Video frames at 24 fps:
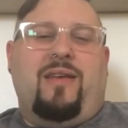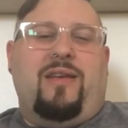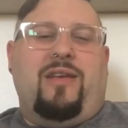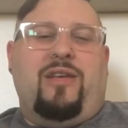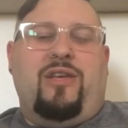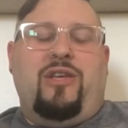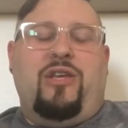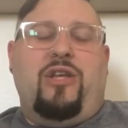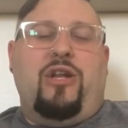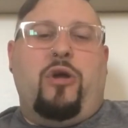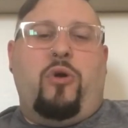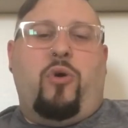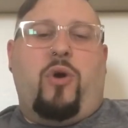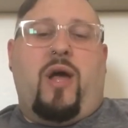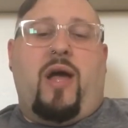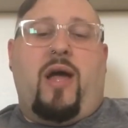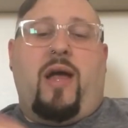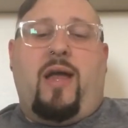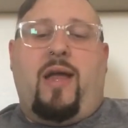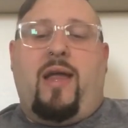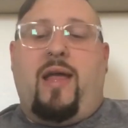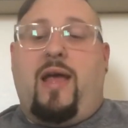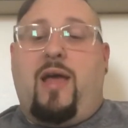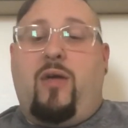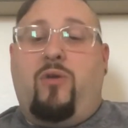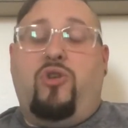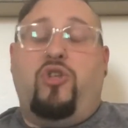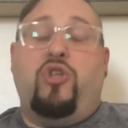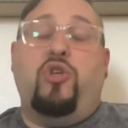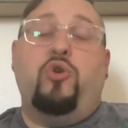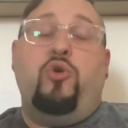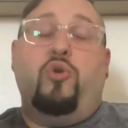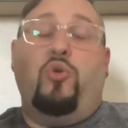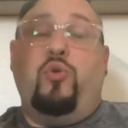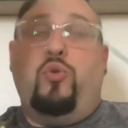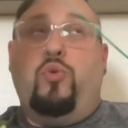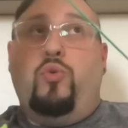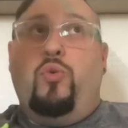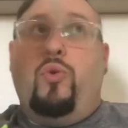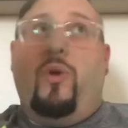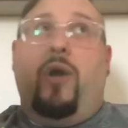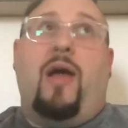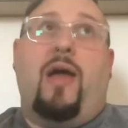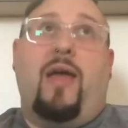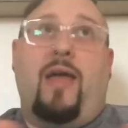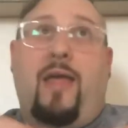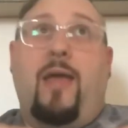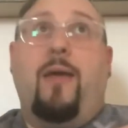I
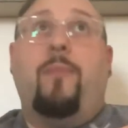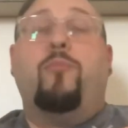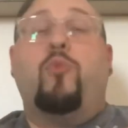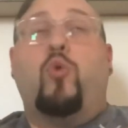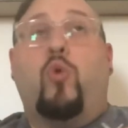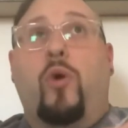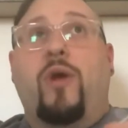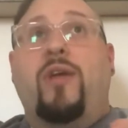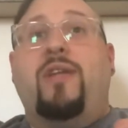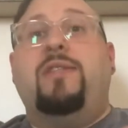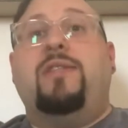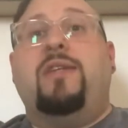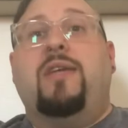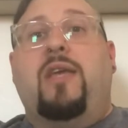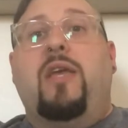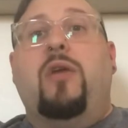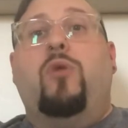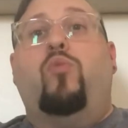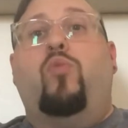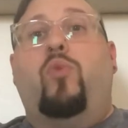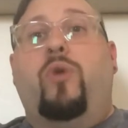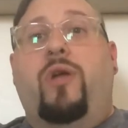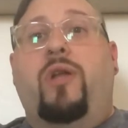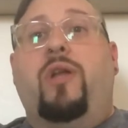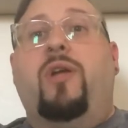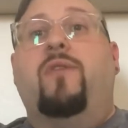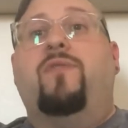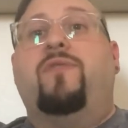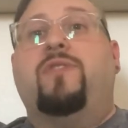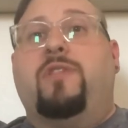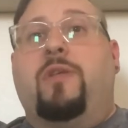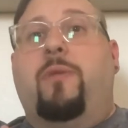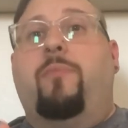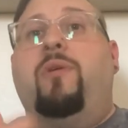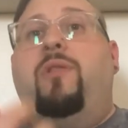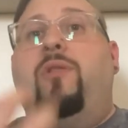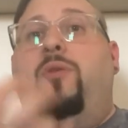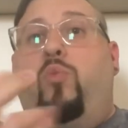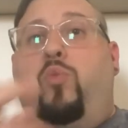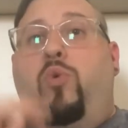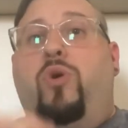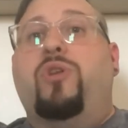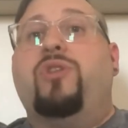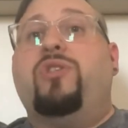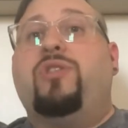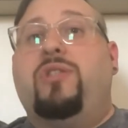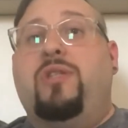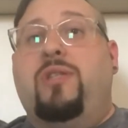am going to get rid of some of the
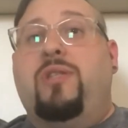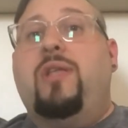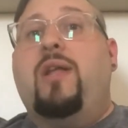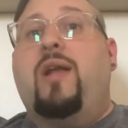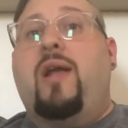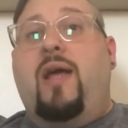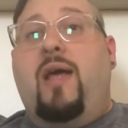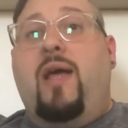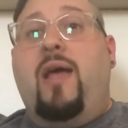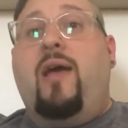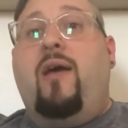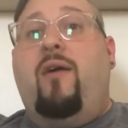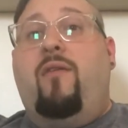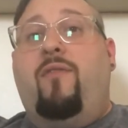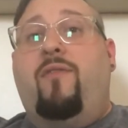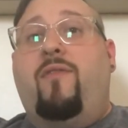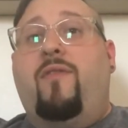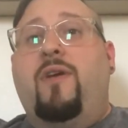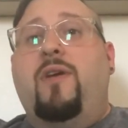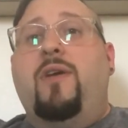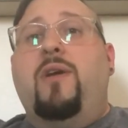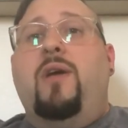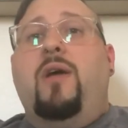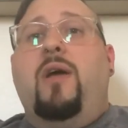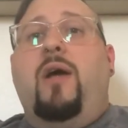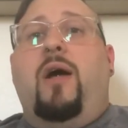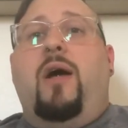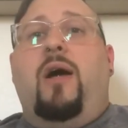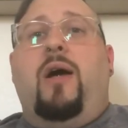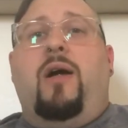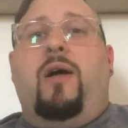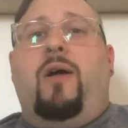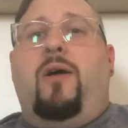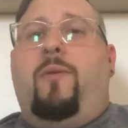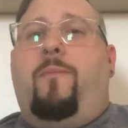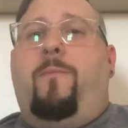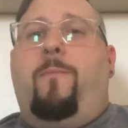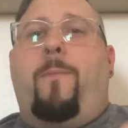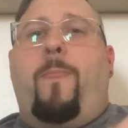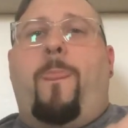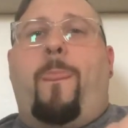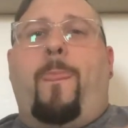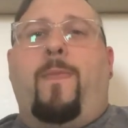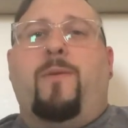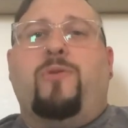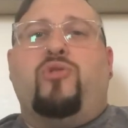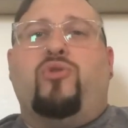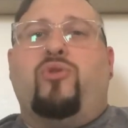worsted that I have,
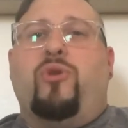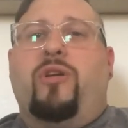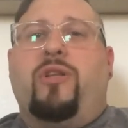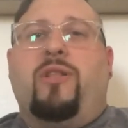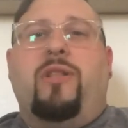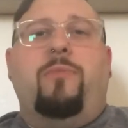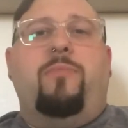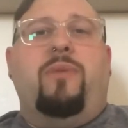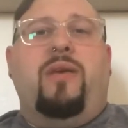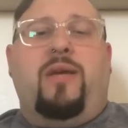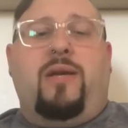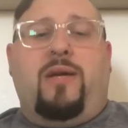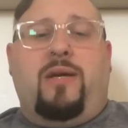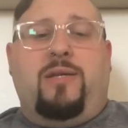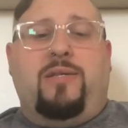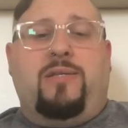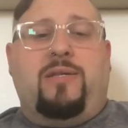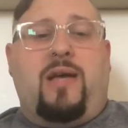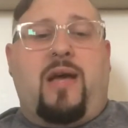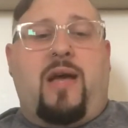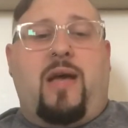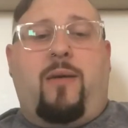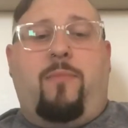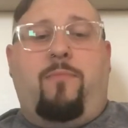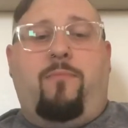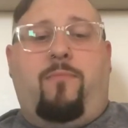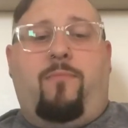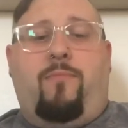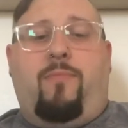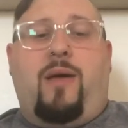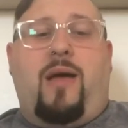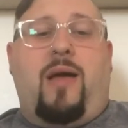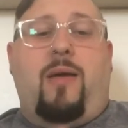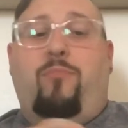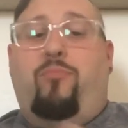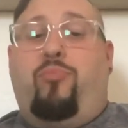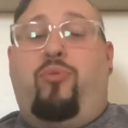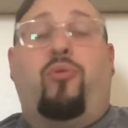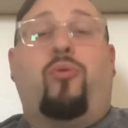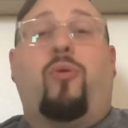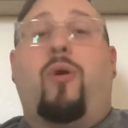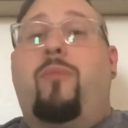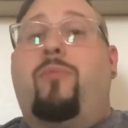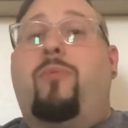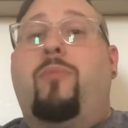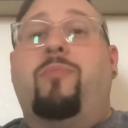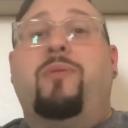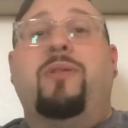strictly because I
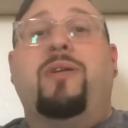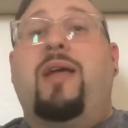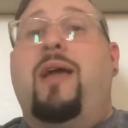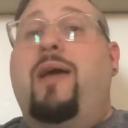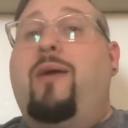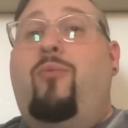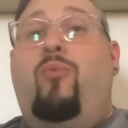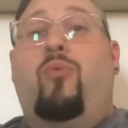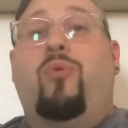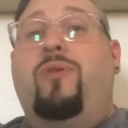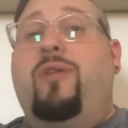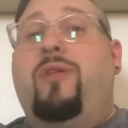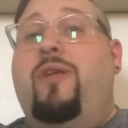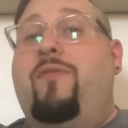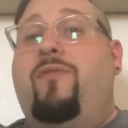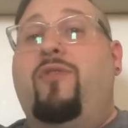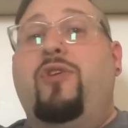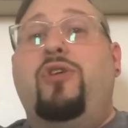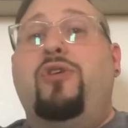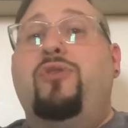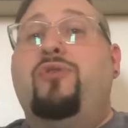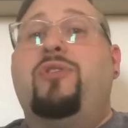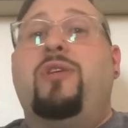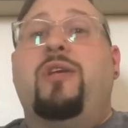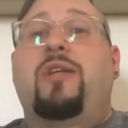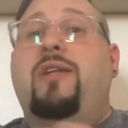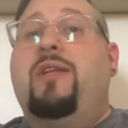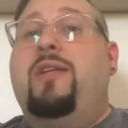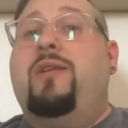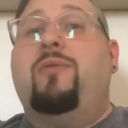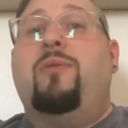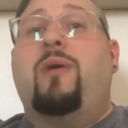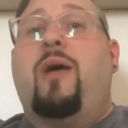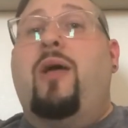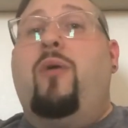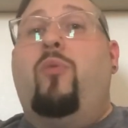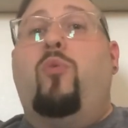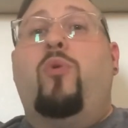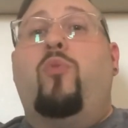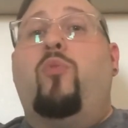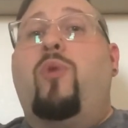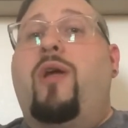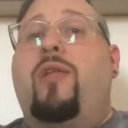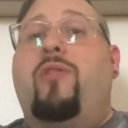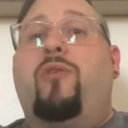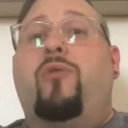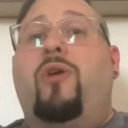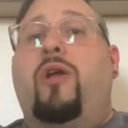will never use it. I would
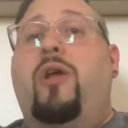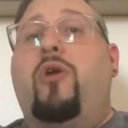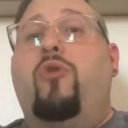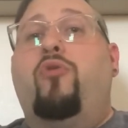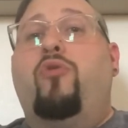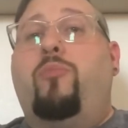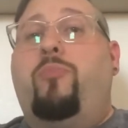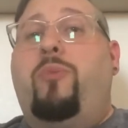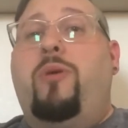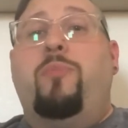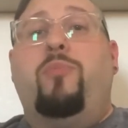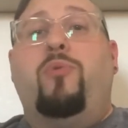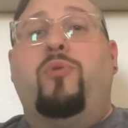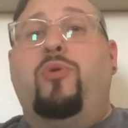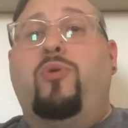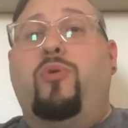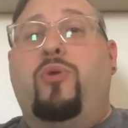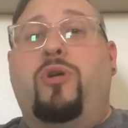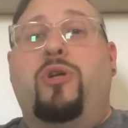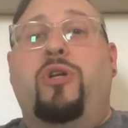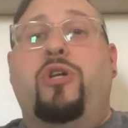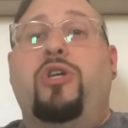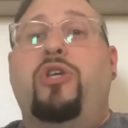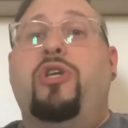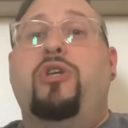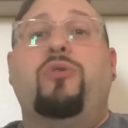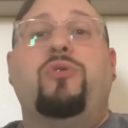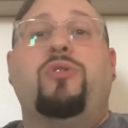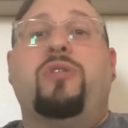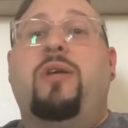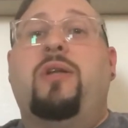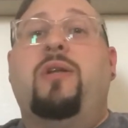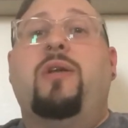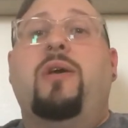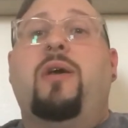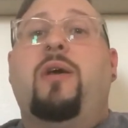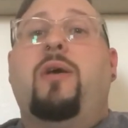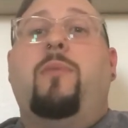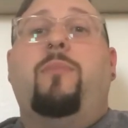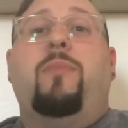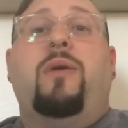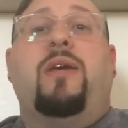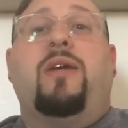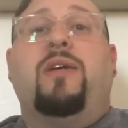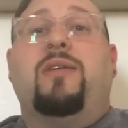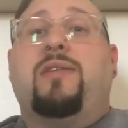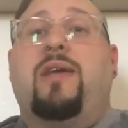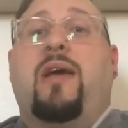rather it go to people who are going to use it
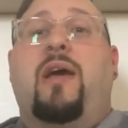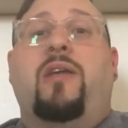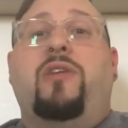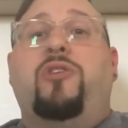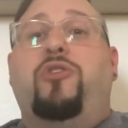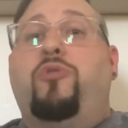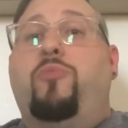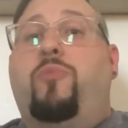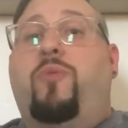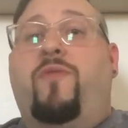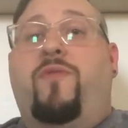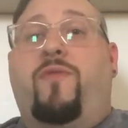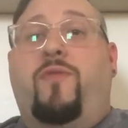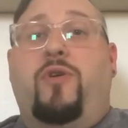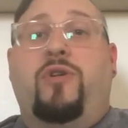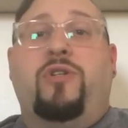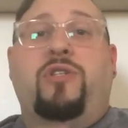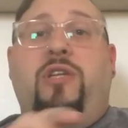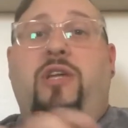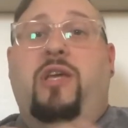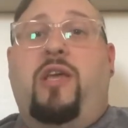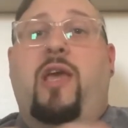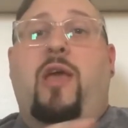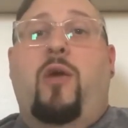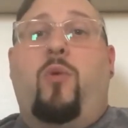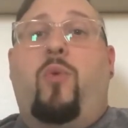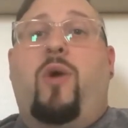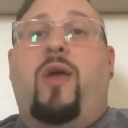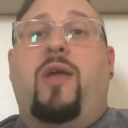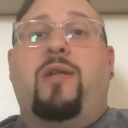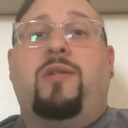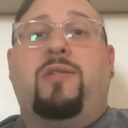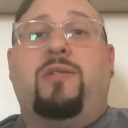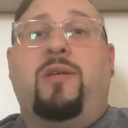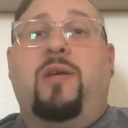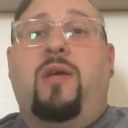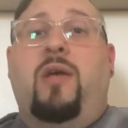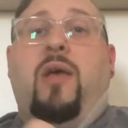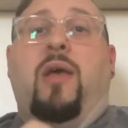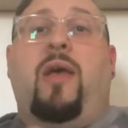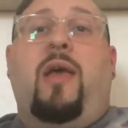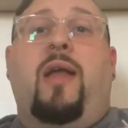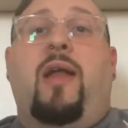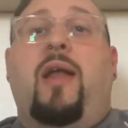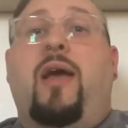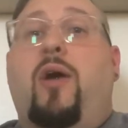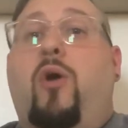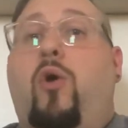because I do prefer DK weight.
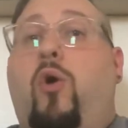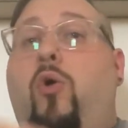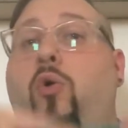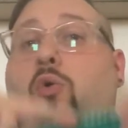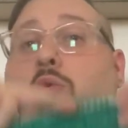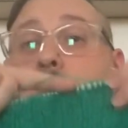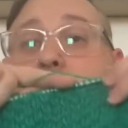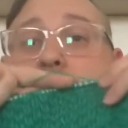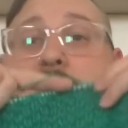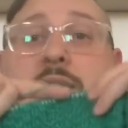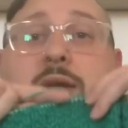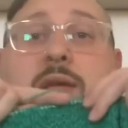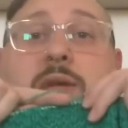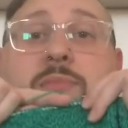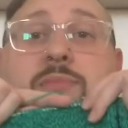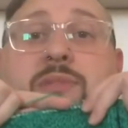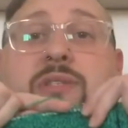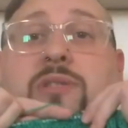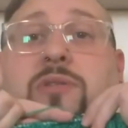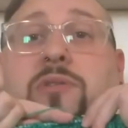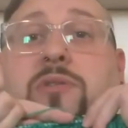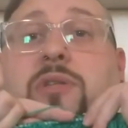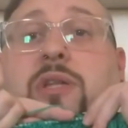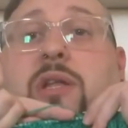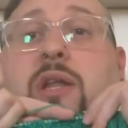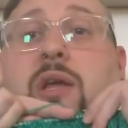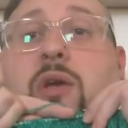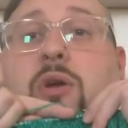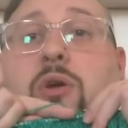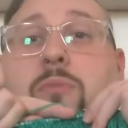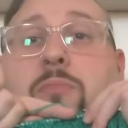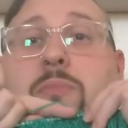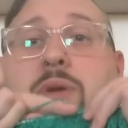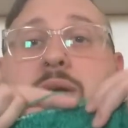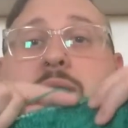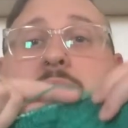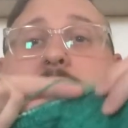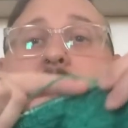And I am still knitting on my